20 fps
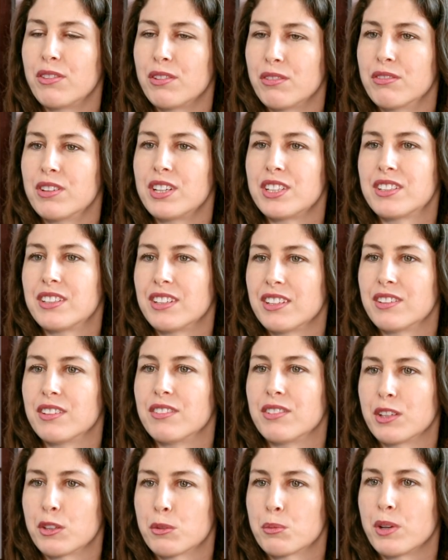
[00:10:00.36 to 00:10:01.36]
the richness
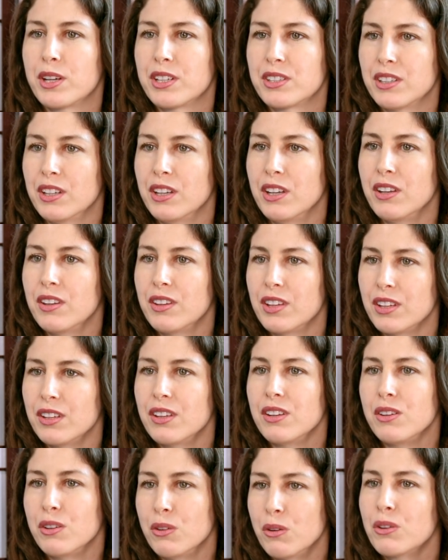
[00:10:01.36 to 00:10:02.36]
of expression that
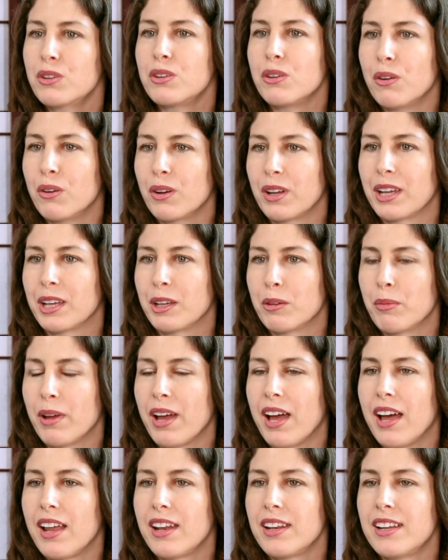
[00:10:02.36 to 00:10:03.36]
you're talking
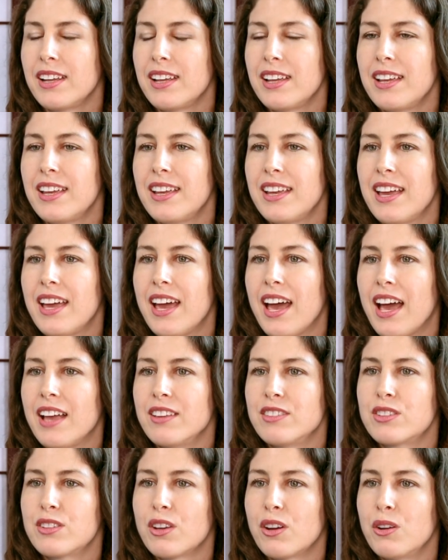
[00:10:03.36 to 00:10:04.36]
about.
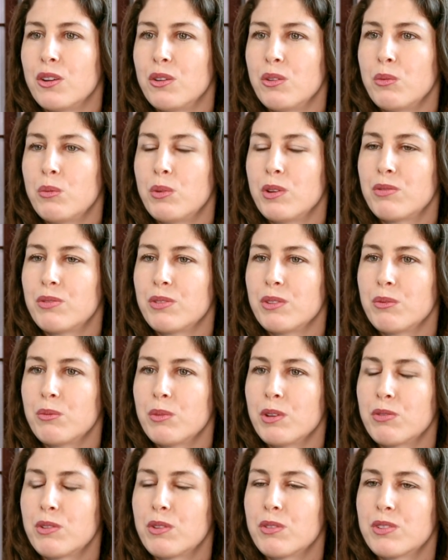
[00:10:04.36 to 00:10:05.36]
And so we've
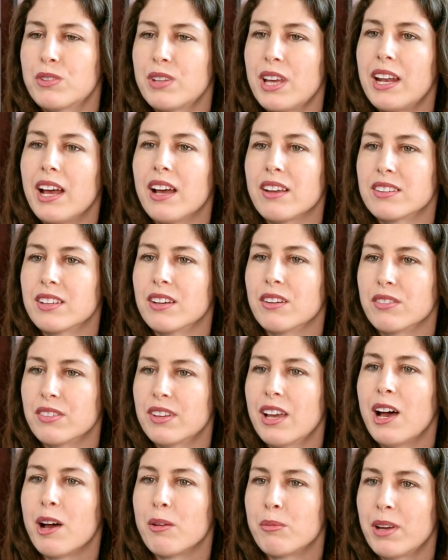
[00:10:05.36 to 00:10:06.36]
set ourselves
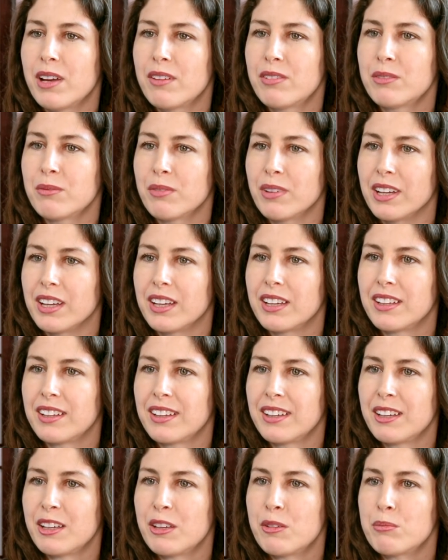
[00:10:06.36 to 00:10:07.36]
up, haven't we?
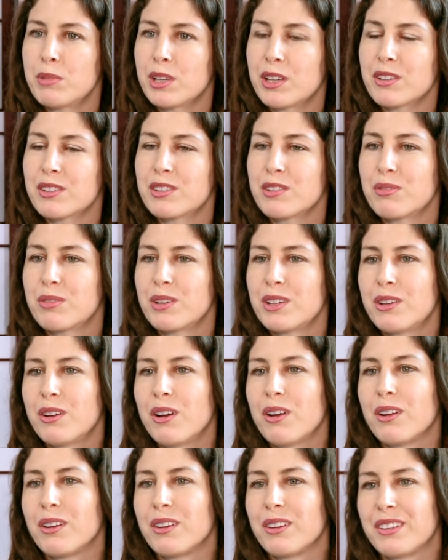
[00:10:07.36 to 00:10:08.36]
Because if we're
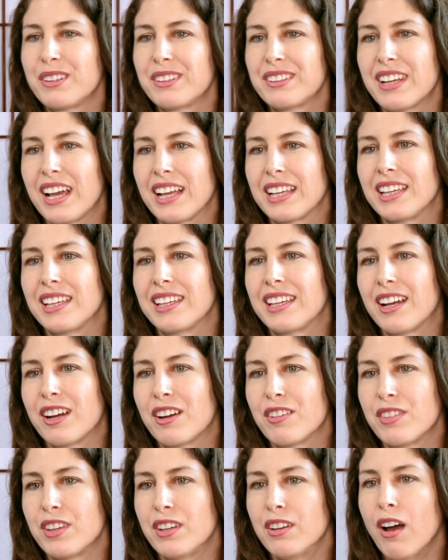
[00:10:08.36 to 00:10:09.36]
not taking care
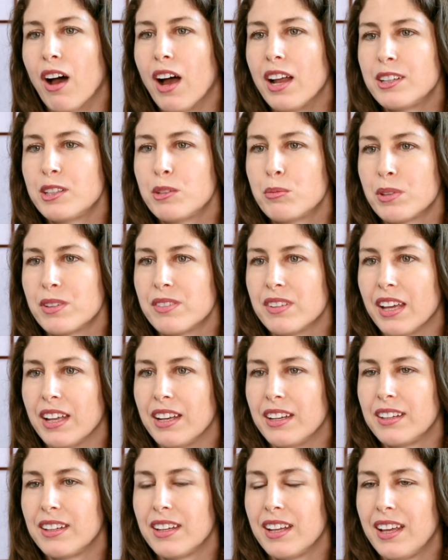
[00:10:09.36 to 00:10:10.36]
of the
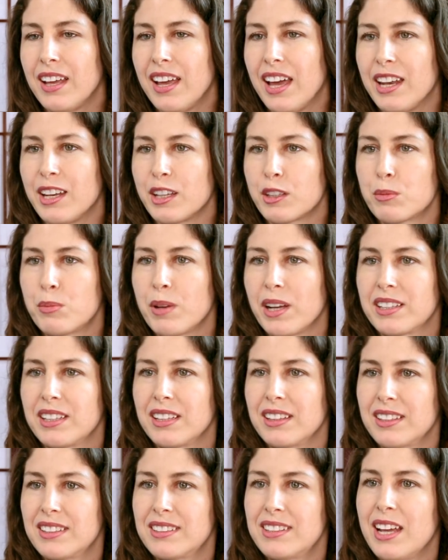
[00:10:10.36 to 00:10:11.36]
90% and
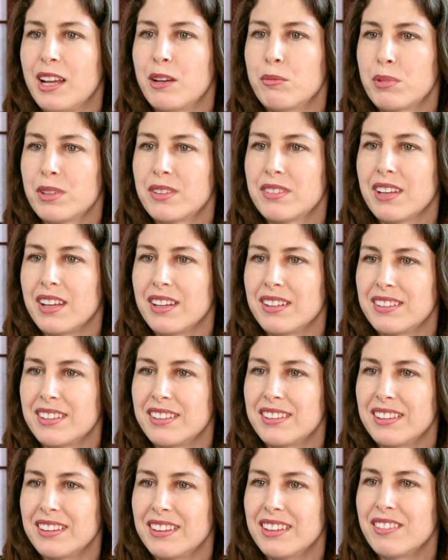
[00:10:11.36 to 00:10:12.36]
expecting the 10% to
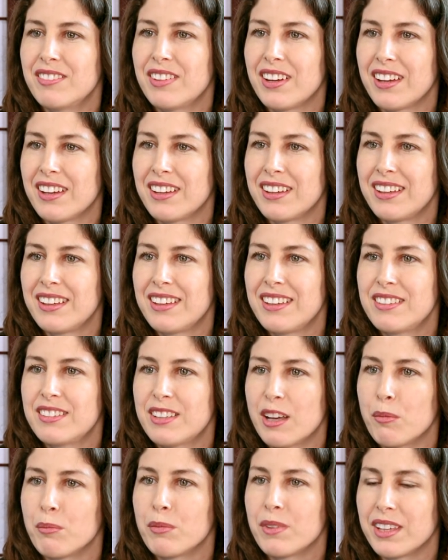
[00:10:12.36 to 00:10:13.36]
deliver
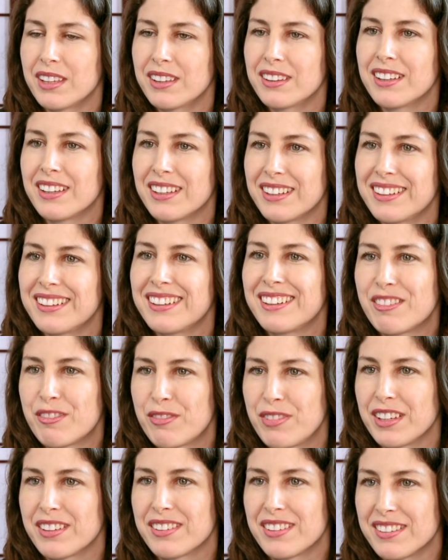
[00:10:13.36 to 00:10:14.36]
something that
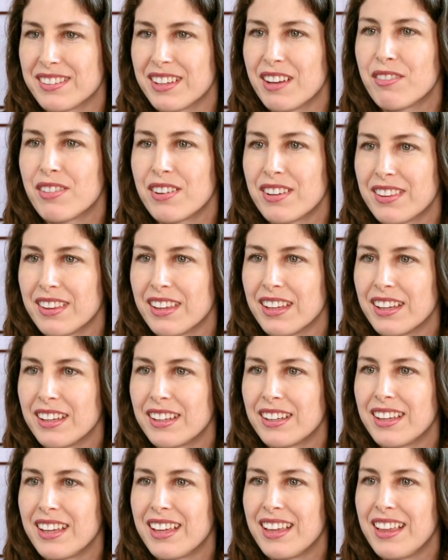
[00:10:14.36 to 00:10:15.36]
fixes everything,